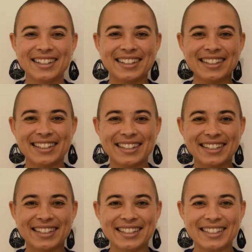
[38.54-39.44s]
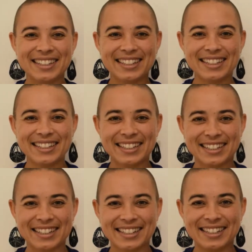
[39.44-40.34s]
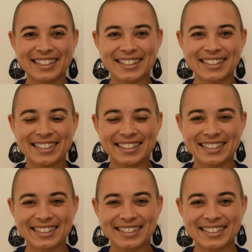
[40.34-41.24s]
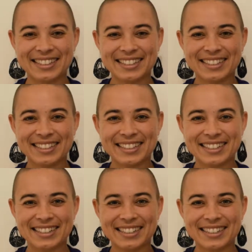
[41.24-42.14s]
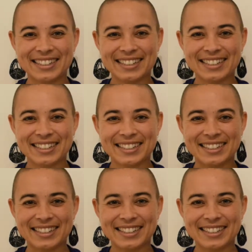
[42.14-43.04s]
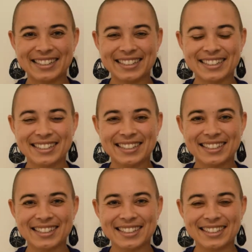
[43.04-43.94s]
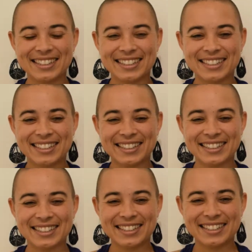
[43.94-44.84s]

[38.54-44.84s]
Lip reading: This person isn't speaking.